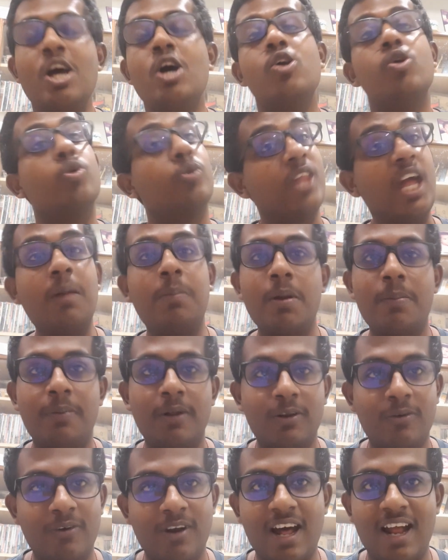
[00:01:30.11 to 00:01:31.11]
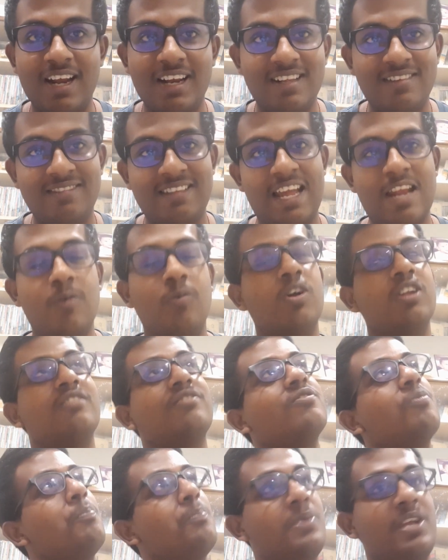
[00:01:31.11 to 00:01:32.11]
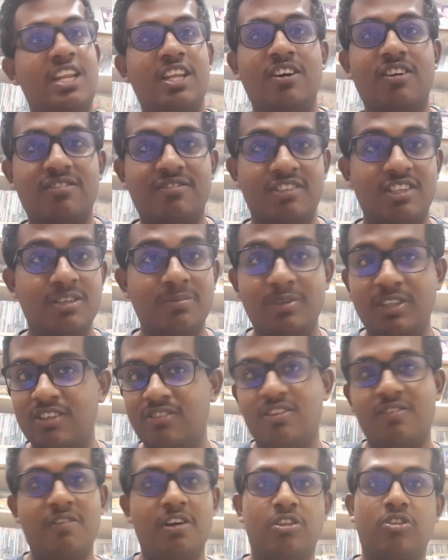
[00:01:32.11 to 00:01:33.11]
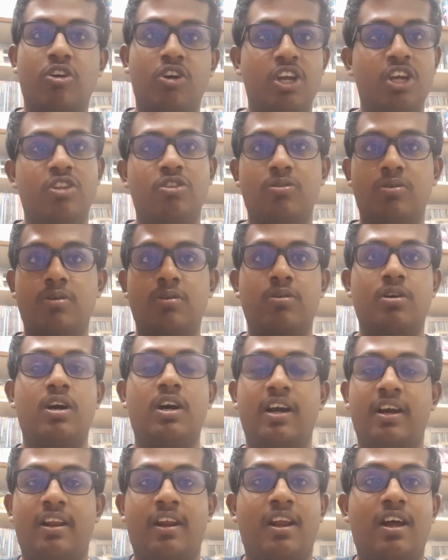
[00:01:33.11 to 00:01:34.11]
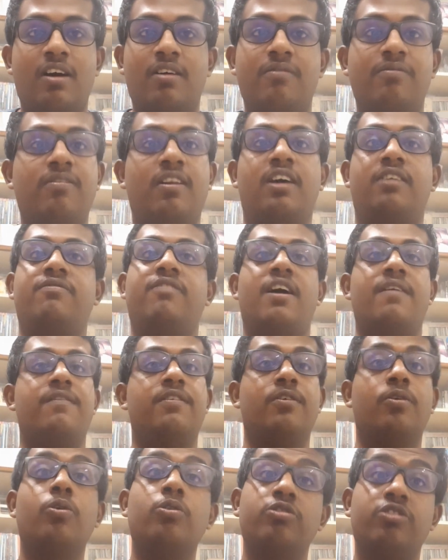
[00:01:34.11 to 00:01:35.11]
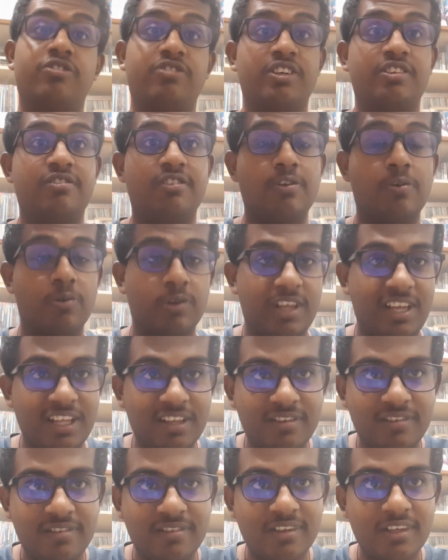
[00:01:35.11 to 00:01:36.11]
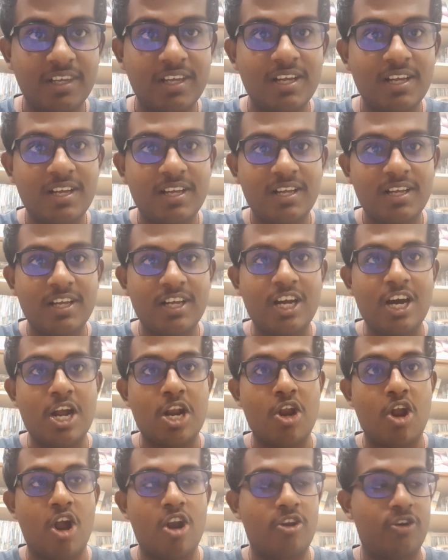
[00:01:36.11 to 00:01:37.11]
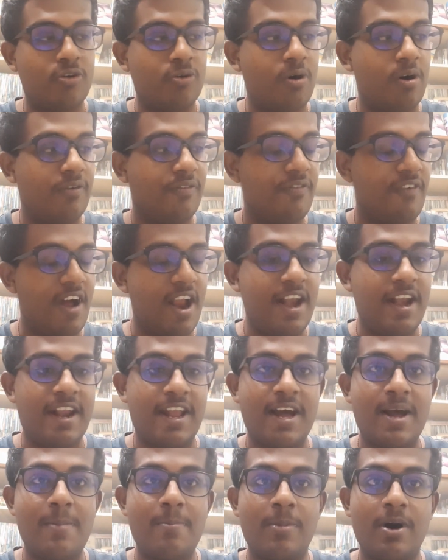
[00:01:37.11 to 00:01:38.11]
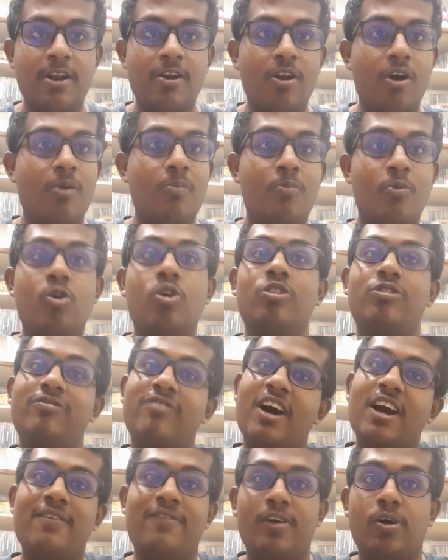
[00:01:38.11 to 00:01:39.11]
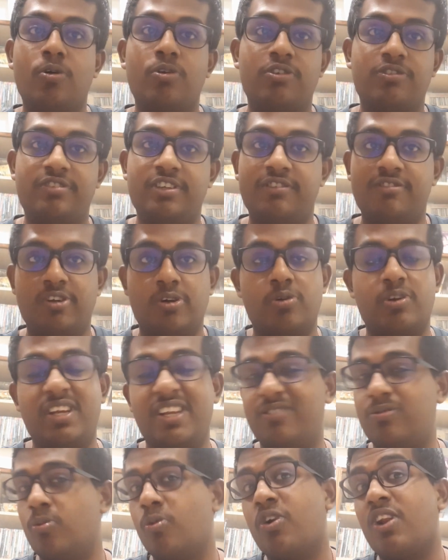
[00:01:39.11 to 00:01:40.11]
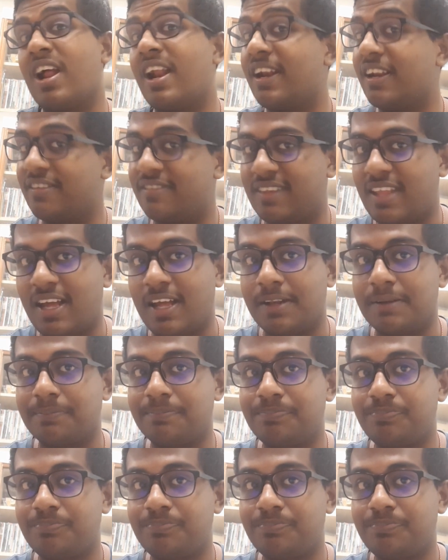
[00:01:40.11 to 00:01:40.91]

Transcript: You think people are going to understand what the meaning of turbulence if you're talking to like 5-year-olds or 6-year-old kids? Not to offend them, but most 5-year-old or 6-year-old kids won't understand.